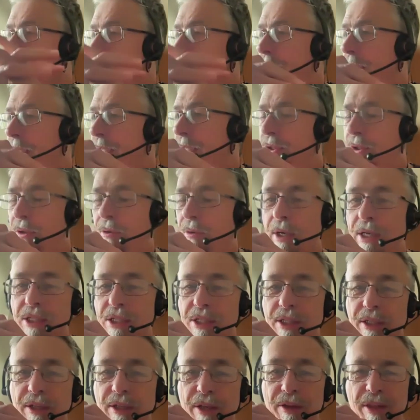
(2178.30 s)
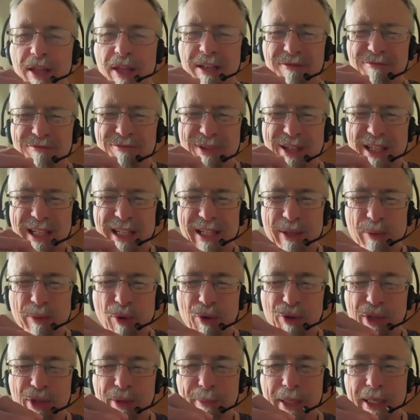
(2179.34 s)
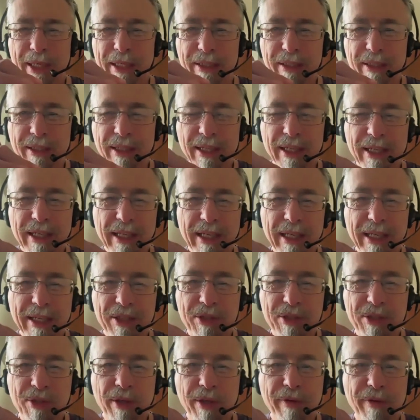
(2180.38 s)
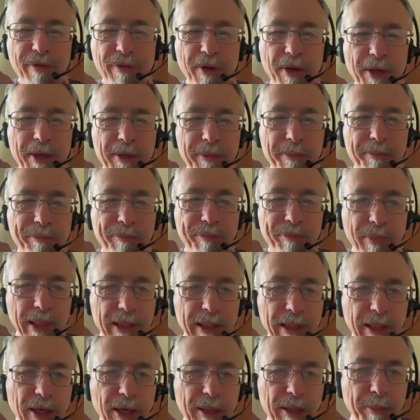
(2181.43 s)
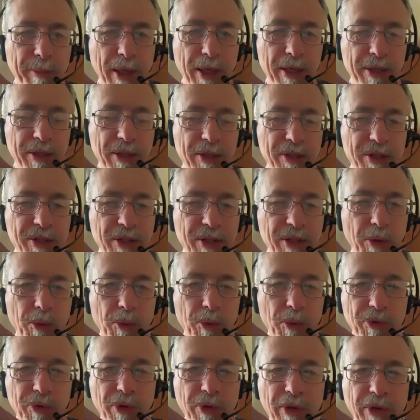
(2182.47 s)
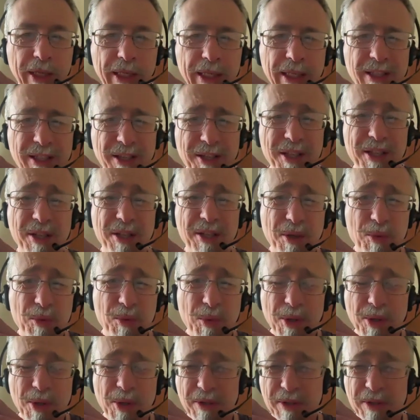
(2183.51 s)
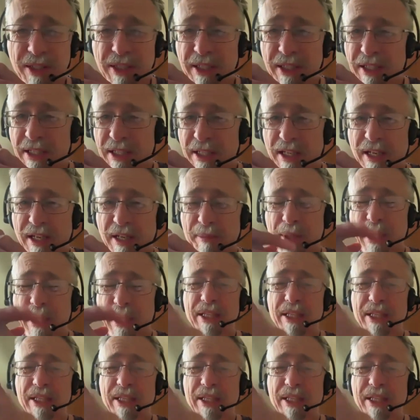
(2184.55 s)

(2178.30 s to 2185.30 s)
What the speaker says: integration, I think really what they mean is trying to find like-minded souls that they can go, you know what, I met